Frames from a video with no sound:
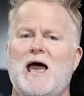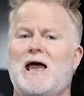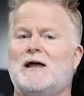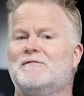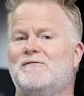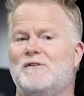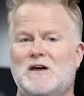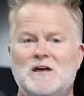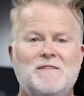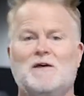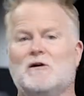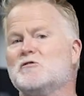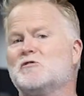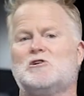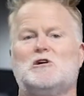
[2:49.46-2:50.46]
and in
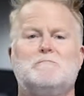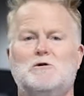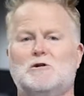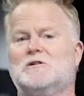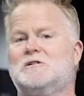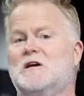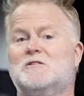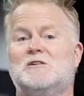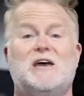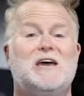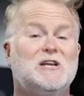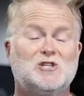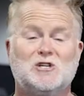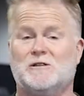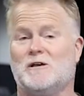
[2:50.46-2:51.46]
those communities,
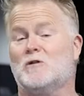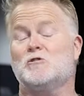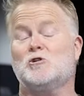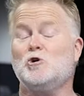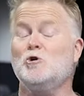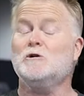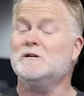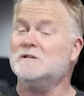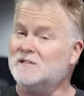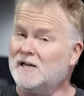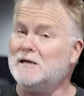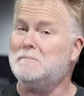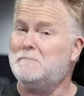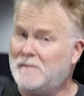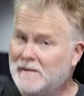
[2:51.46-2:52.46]
each of those could
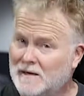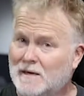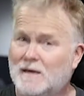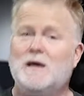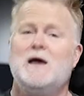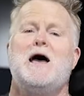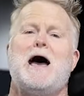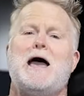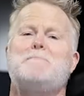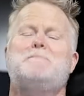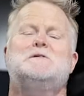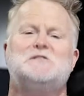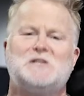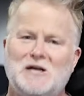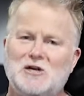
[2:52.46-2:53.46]
indeed be a
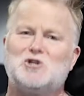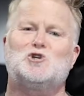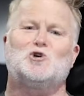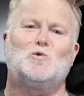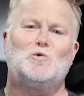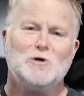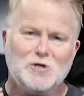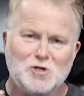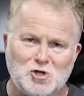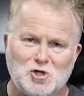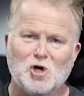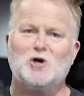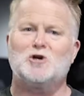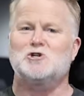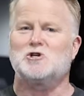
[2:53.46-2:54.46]
potential
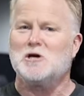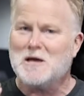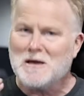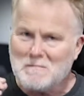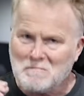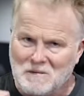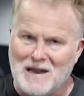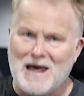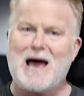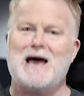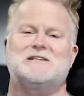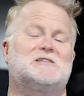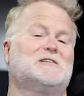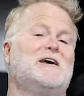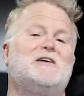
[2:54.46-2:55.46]
church
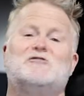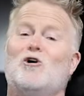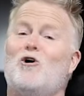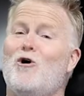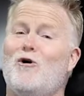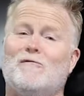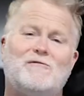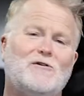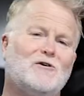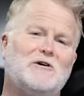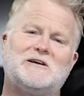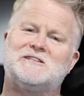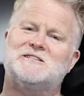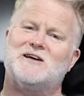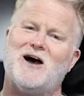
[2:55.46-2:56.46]
plant. So these are all
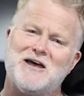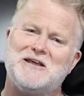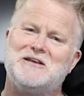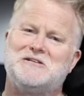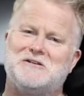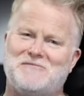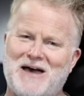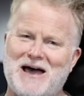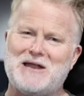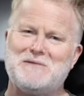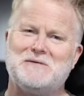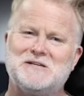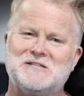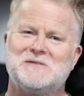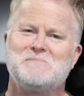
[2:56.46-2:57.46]
very exciting
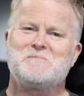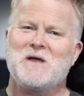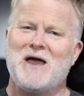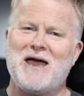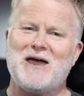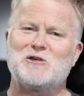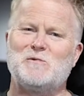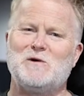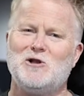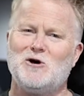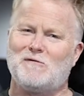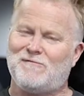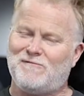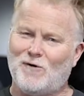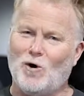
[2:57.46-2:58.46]
developments as we
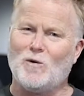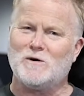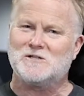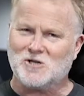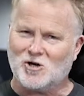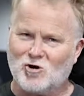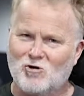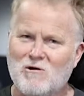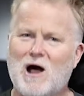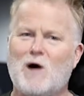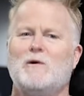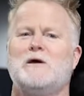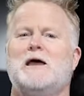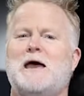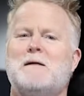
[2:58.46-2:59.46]
look forward to
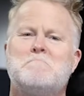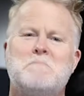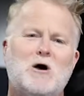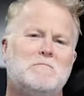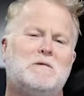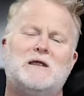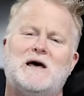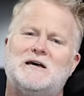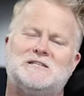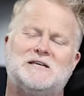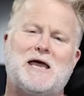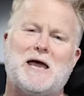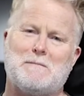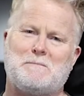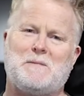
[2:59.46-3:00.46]
growing and
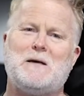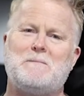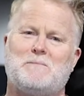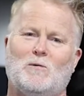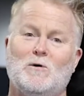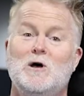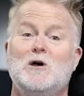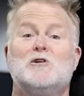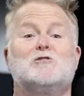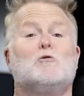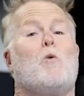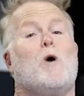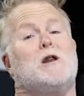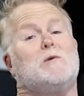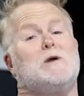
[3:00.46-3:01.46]
mobilizing our people. So
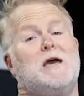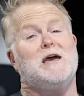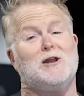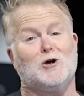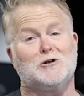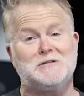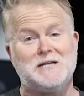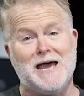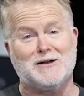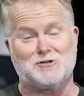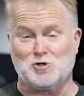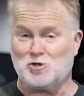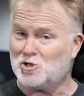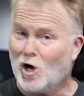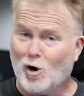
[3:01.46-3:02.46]
why don't head on down
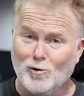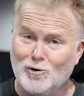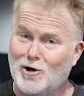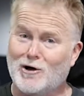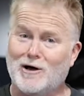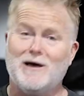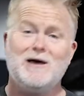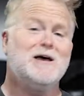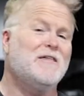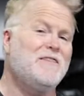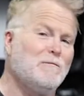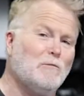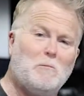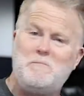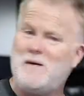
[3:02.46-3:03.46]
to Tauranga,
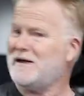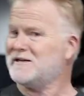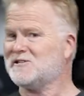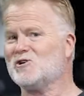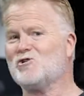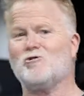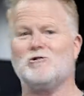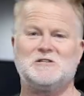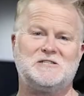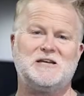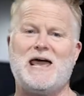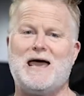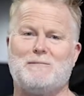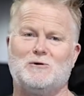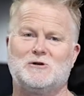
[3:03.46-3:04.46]
then we'll bounce across
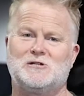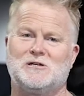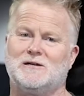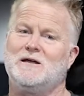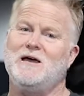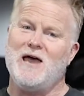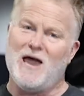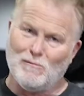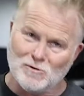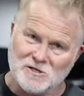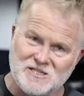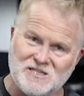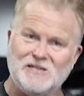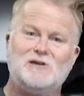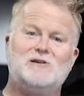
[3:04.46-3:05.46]
to Hamilton, and we'll
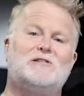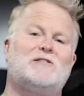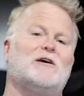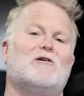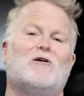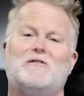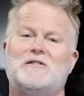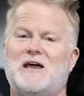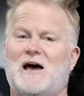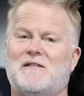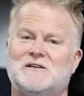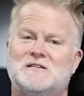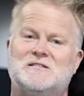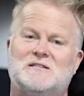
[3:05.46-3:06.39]
see you there on the other